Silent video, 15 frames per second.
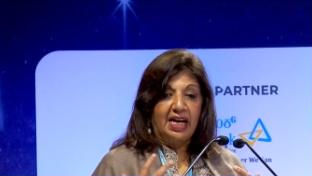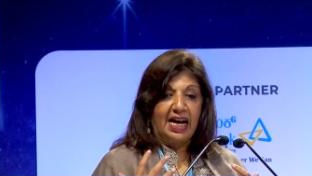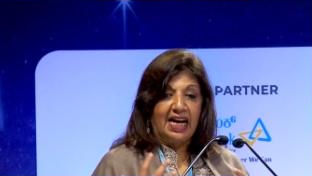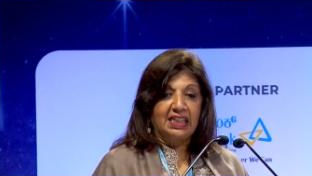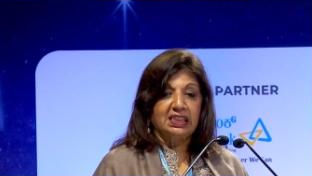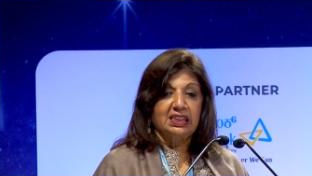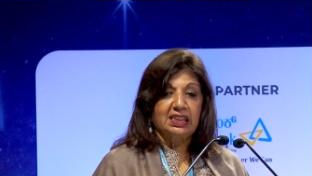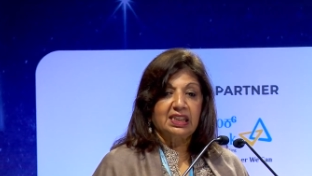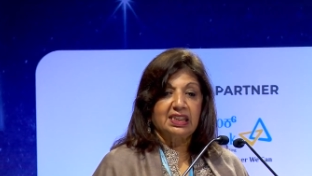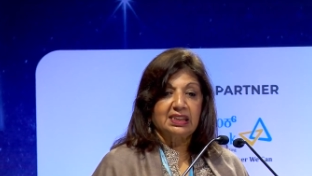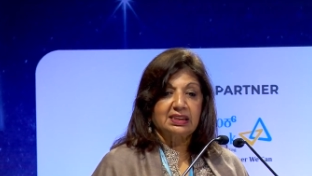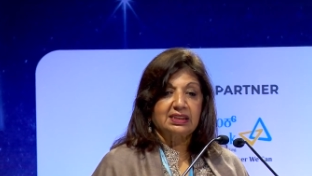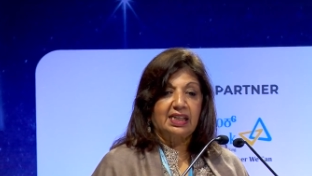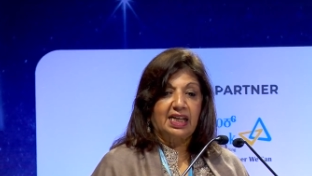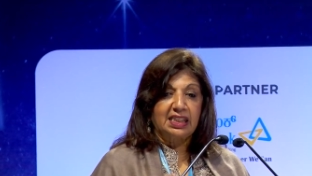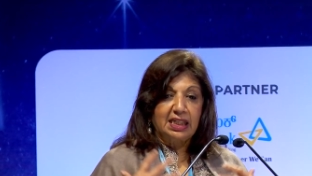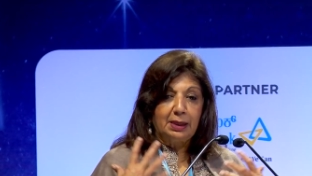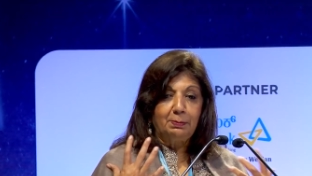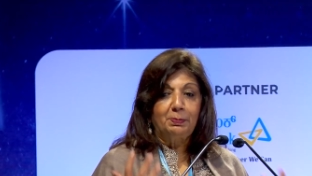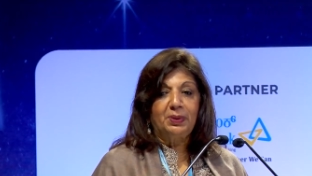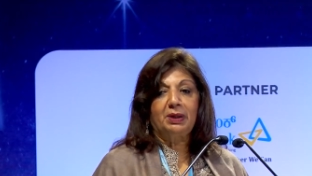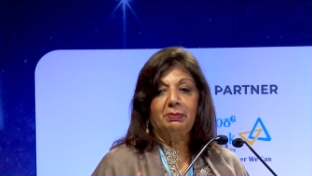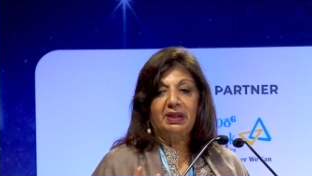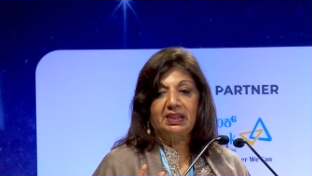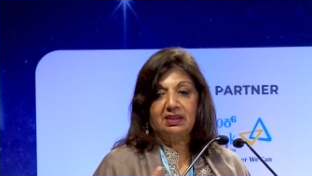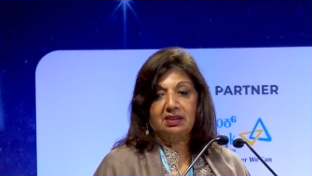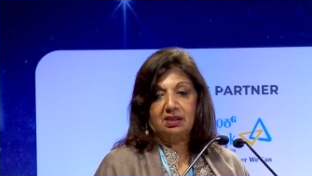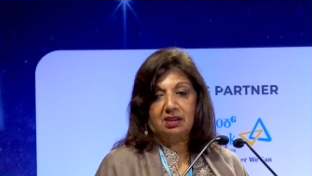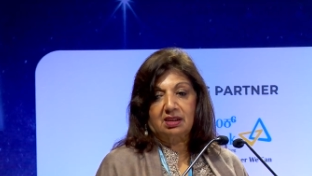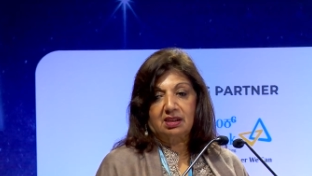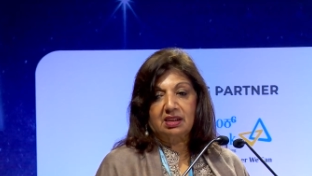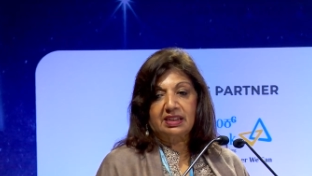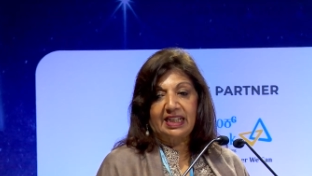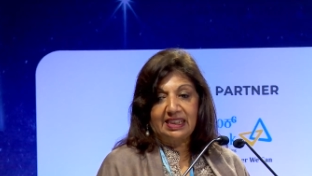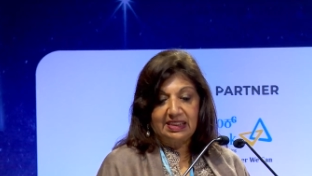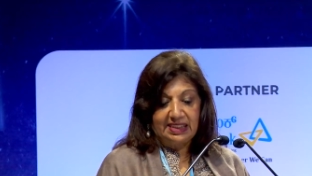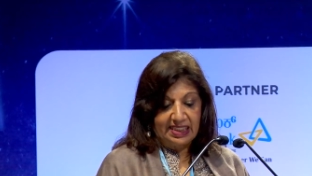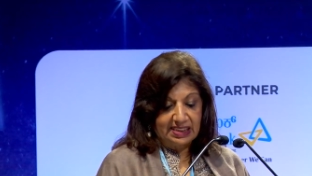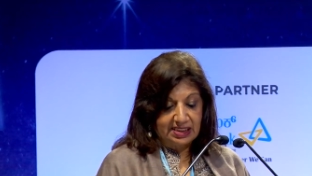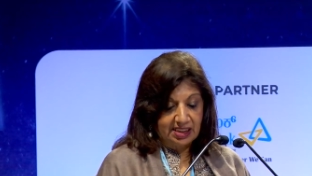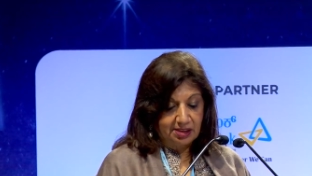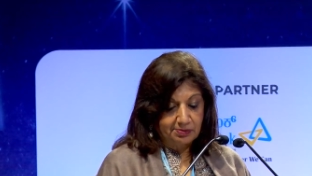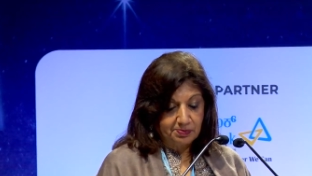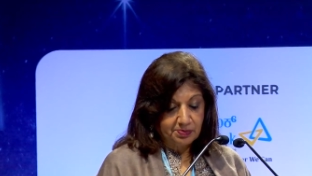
analyze, and implement that data.